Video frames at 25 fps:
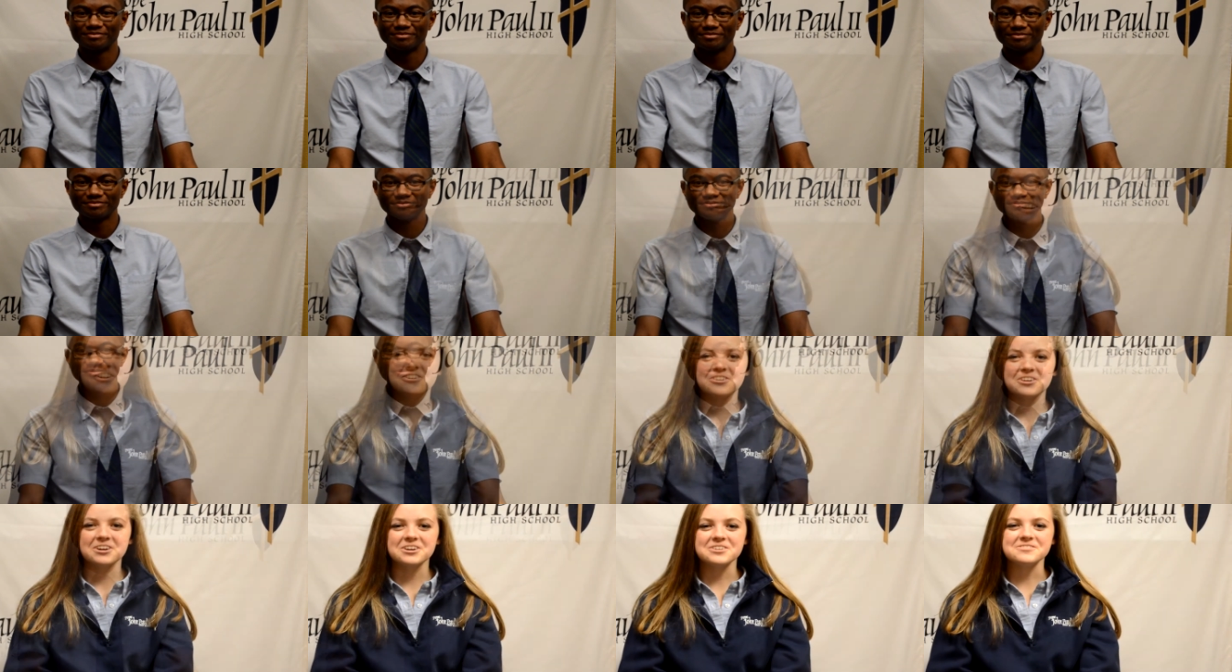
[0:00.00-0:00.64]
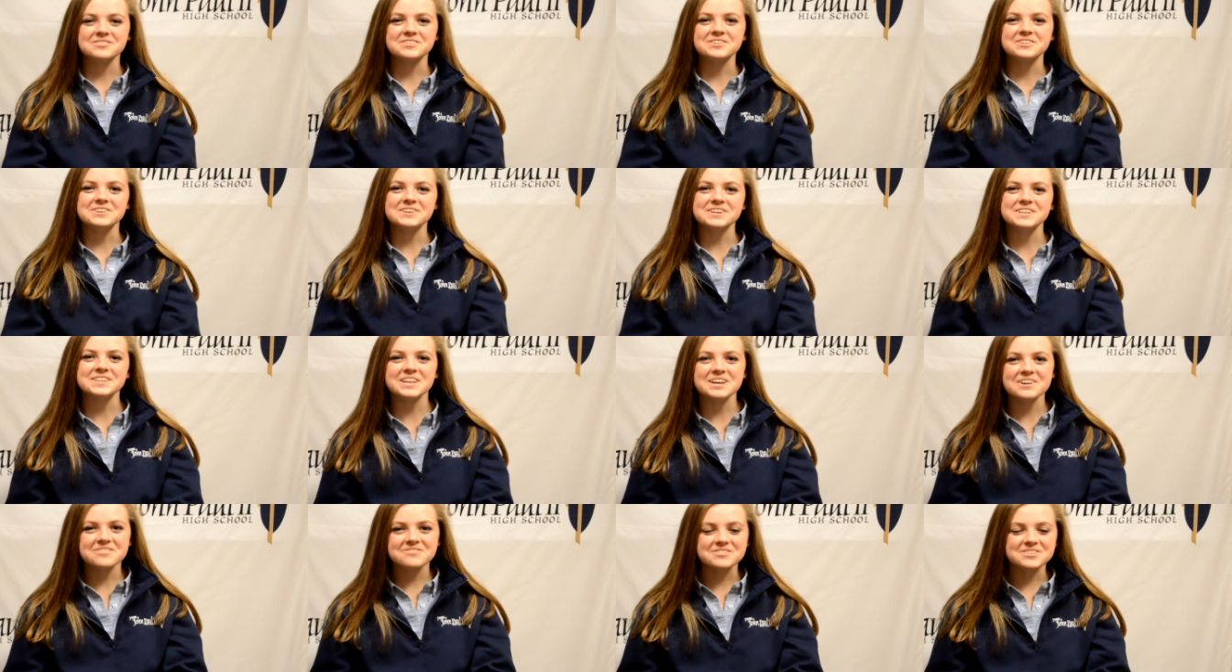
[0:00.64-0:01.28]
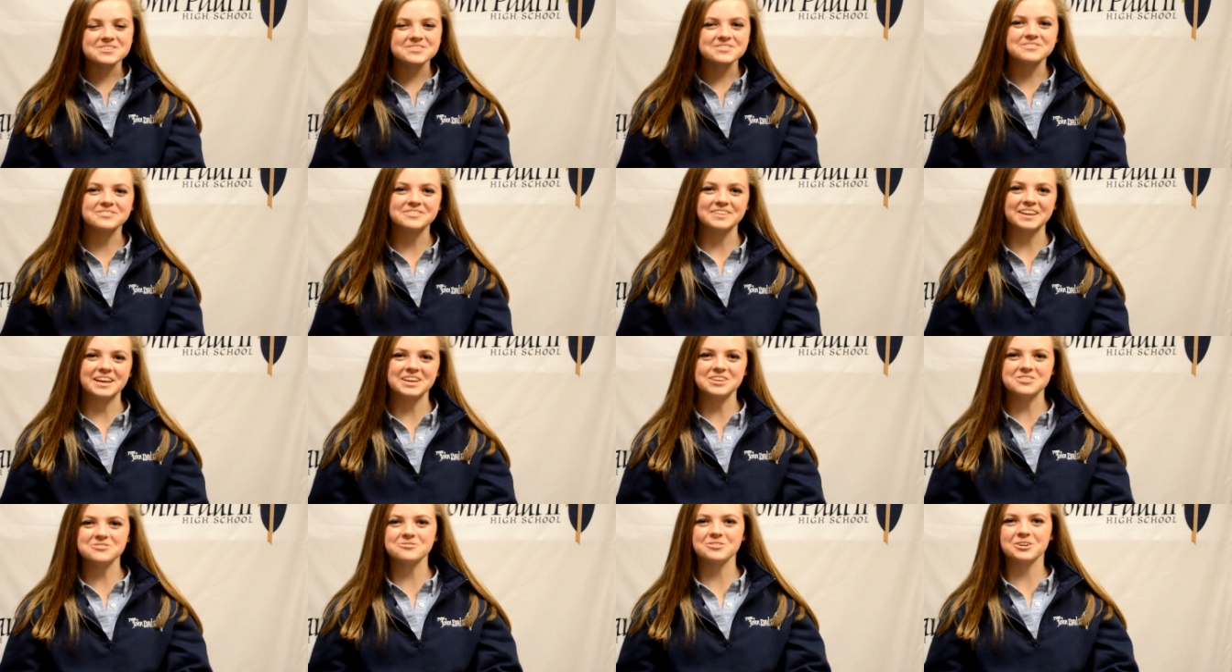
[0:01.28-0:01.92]
Hey Grandma, I love you.
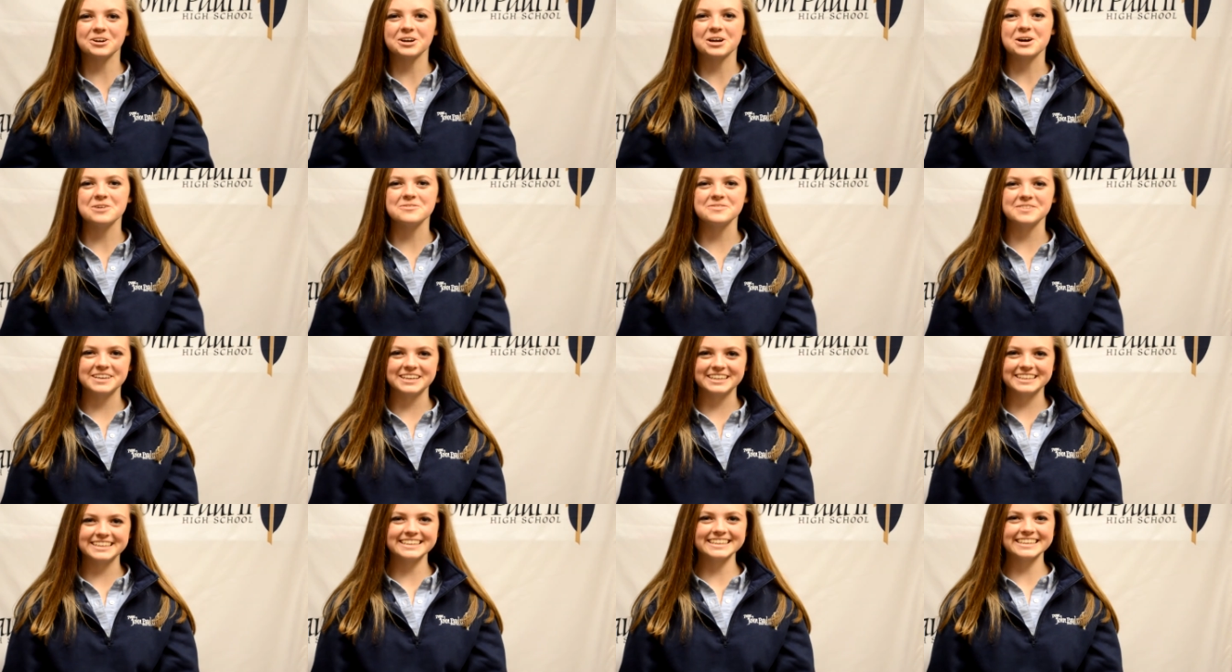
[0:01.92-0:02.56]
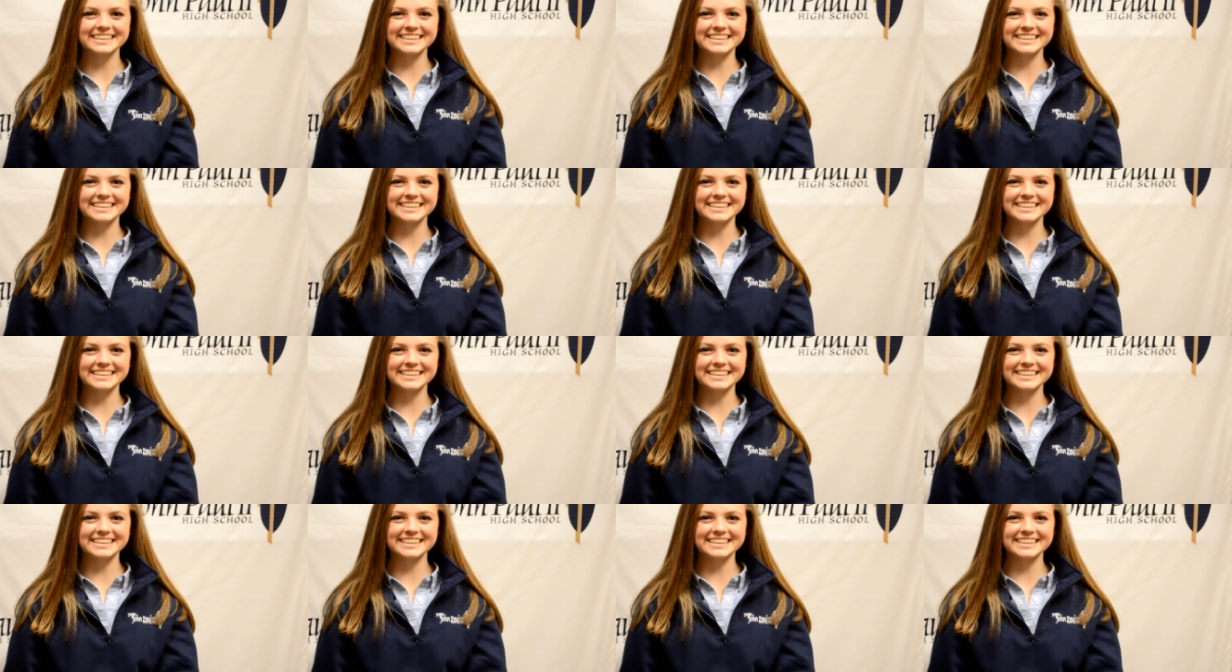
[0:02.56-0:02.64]
Thank you for coming.